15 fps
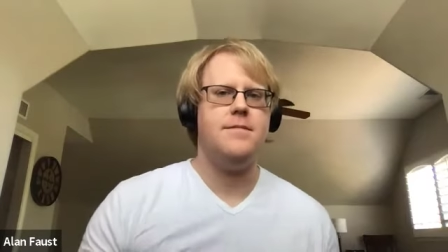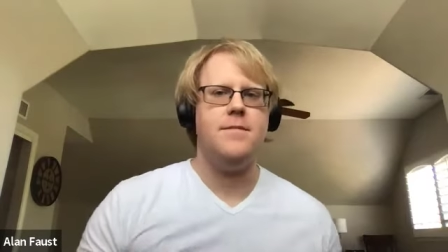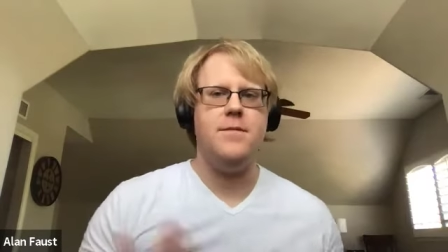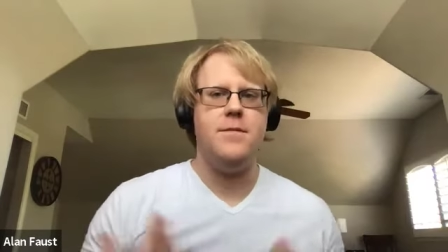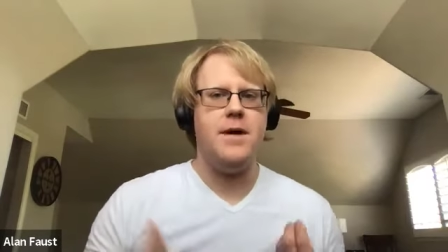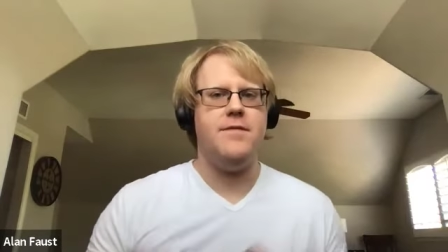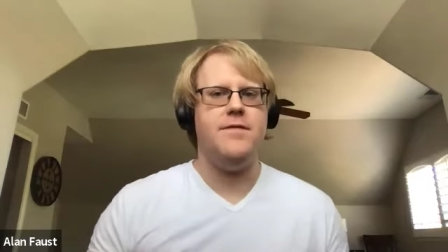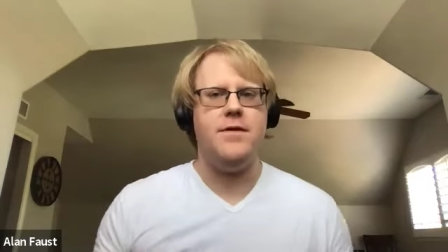
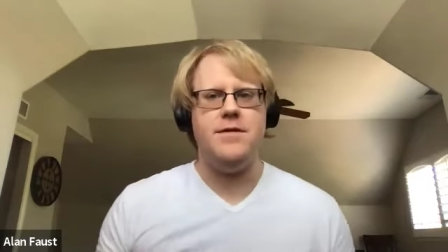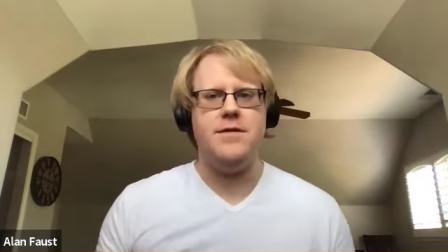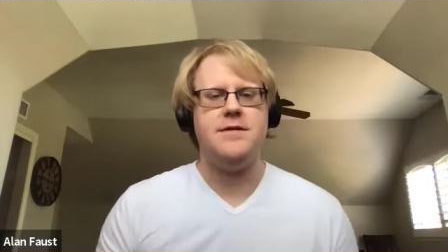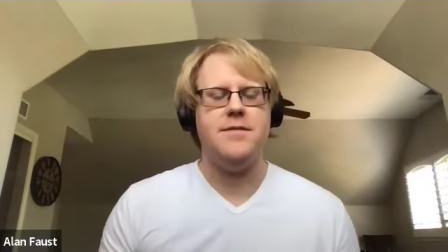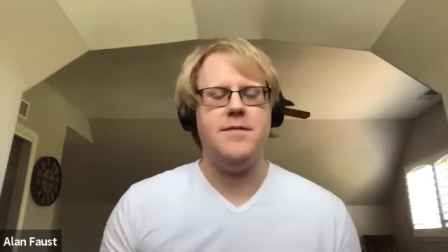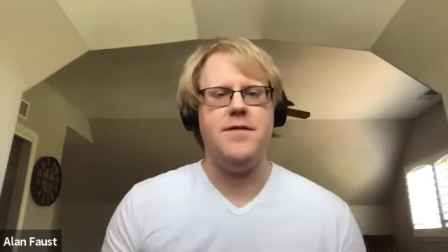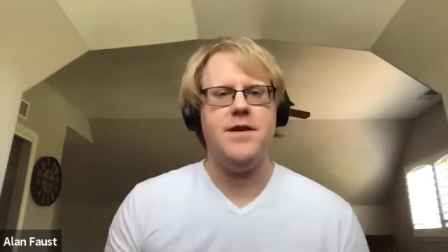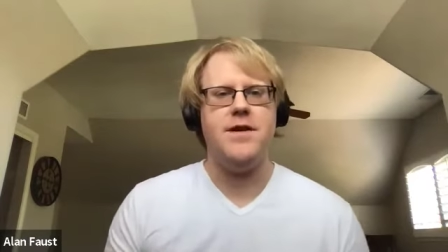you may have
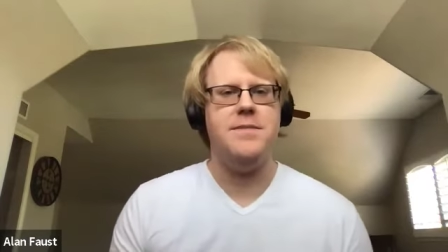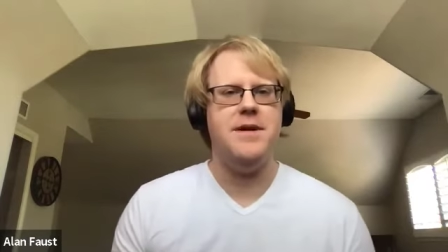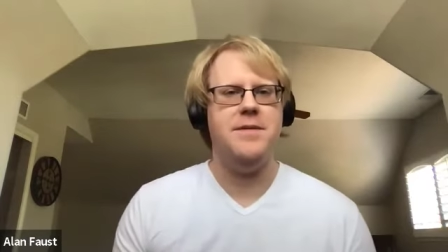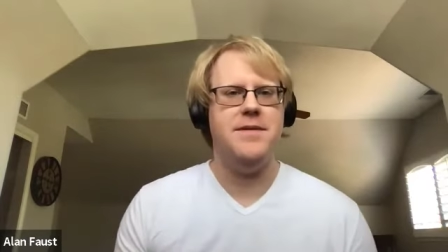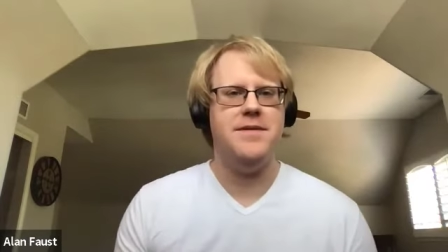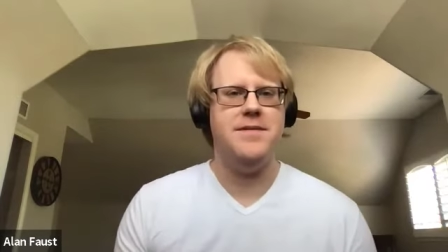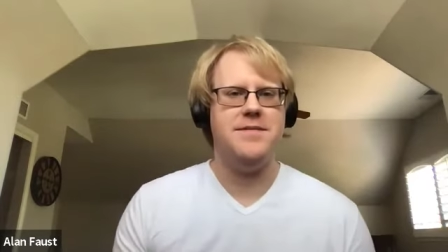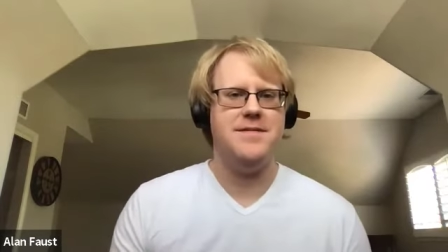noticed I'm a very
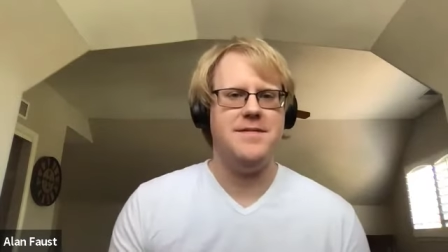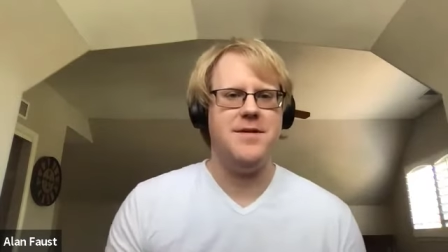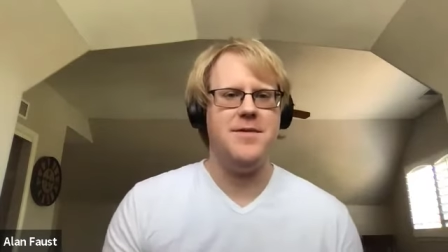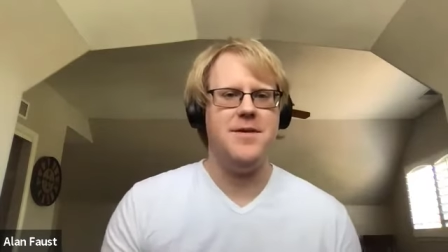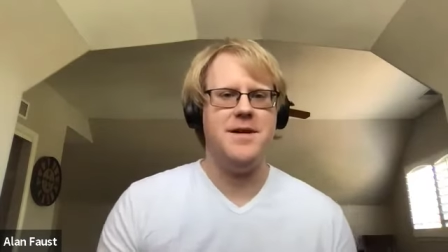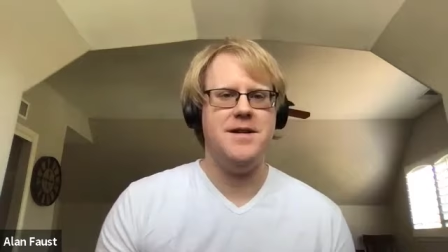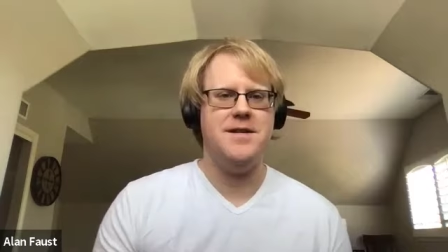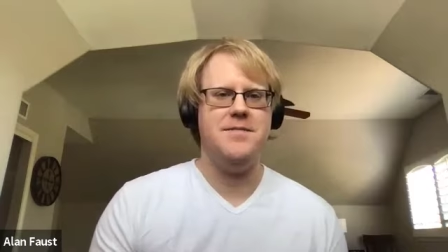people
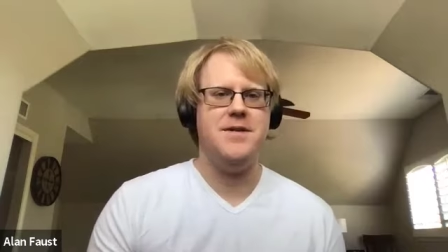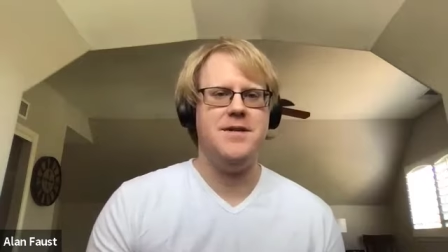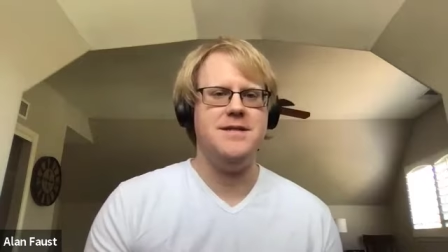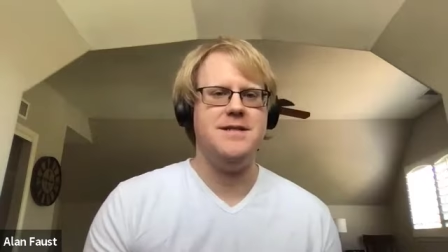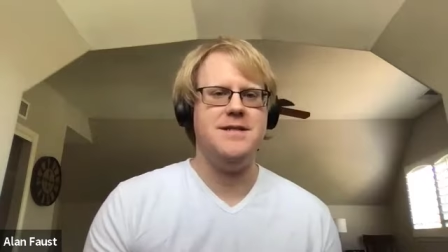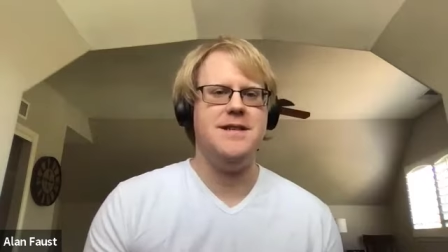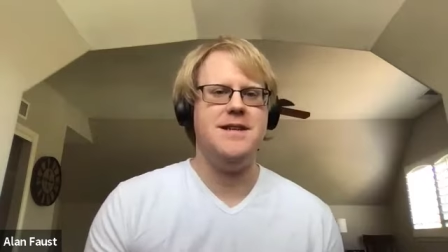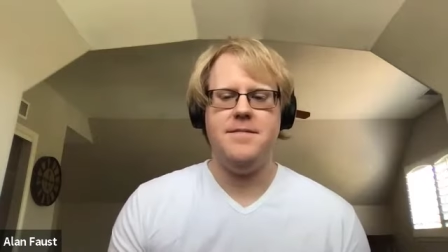oriented
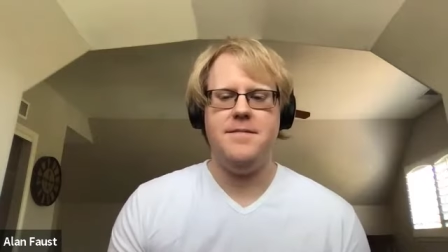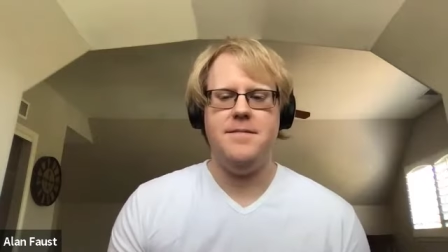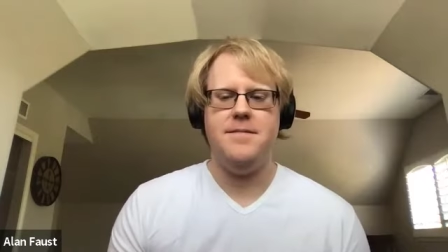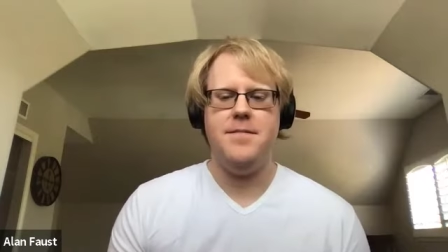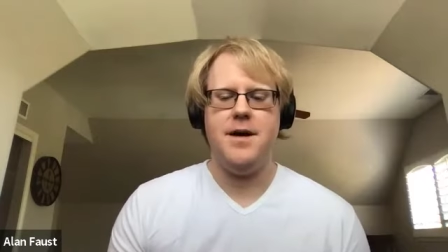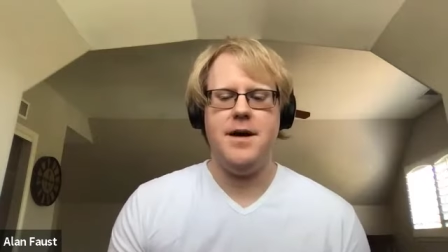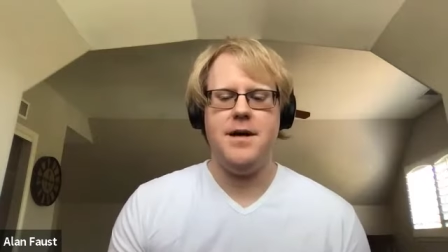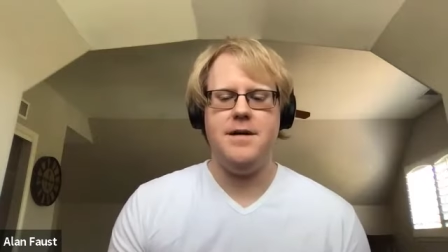person,
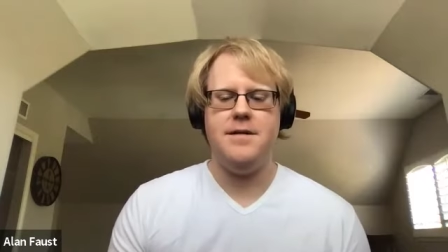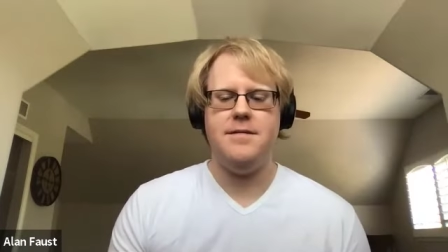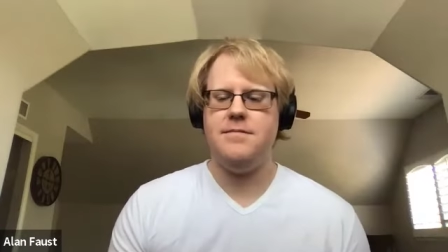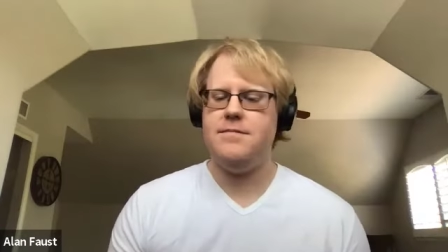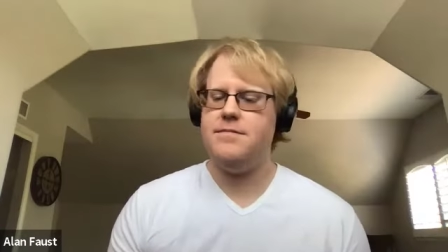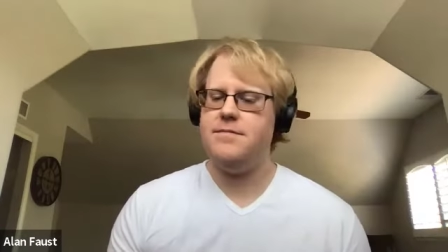but